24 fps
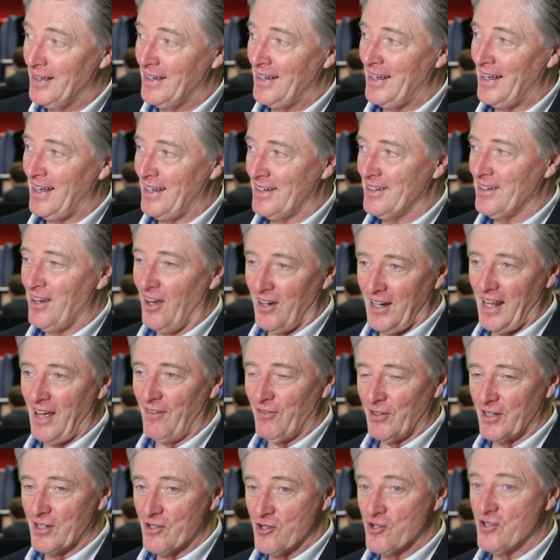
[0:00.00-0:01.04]
and not
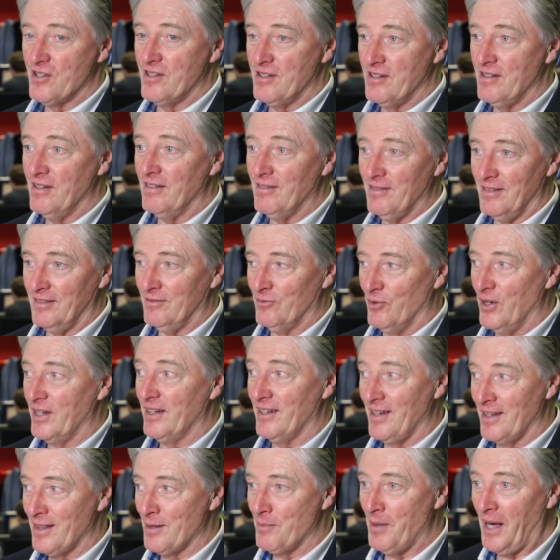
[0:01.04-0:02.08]
having
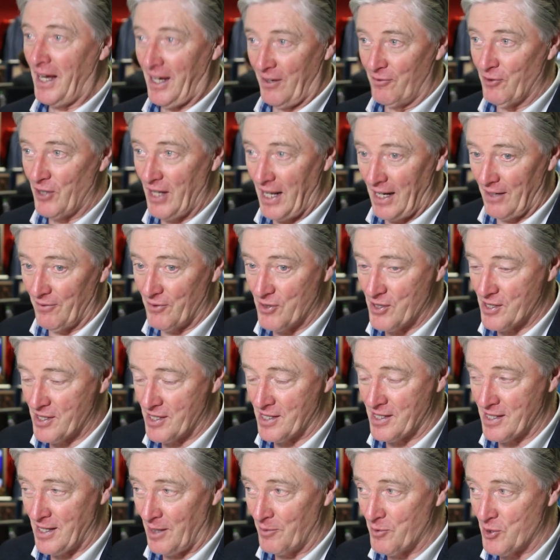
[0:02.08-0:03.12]
ridden on the back of an elephant
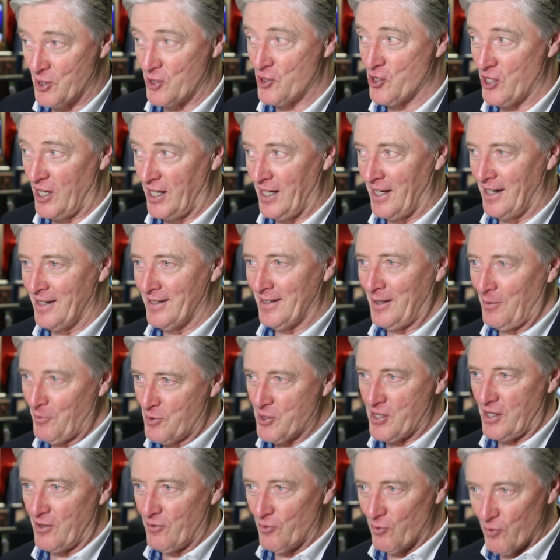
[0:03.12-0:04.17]
since I was a child, that
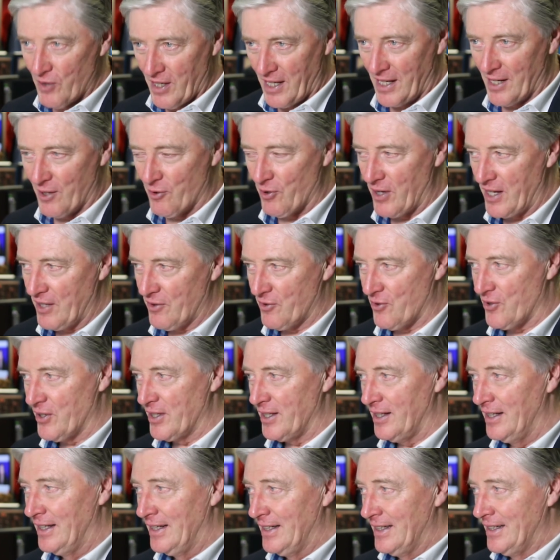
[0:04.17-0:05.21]
was a really great
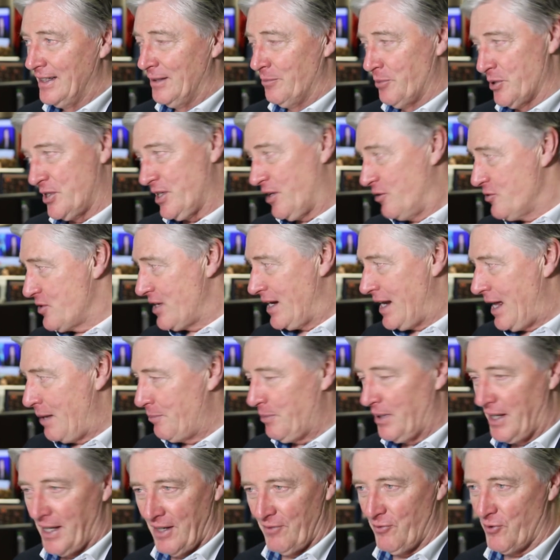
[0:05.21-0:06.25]
thrill. But to go to
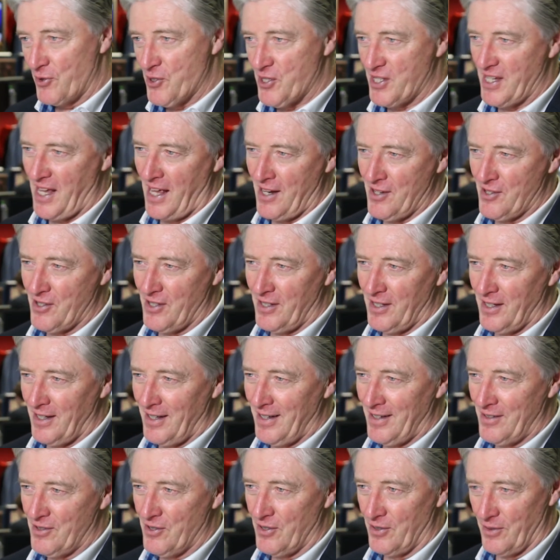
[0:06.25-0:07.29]
Lapland for
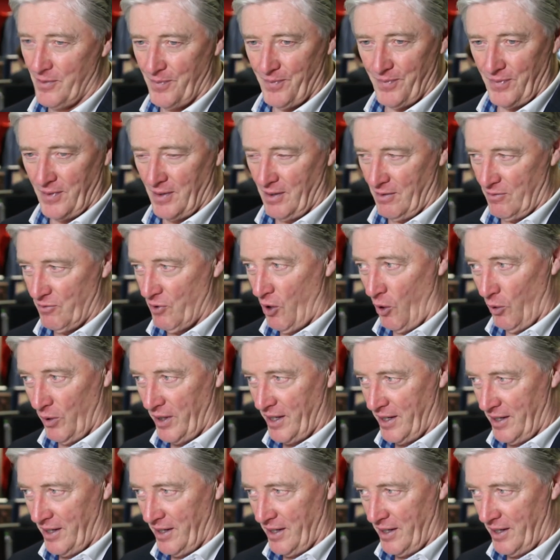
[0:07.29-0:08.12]
Santa, to roll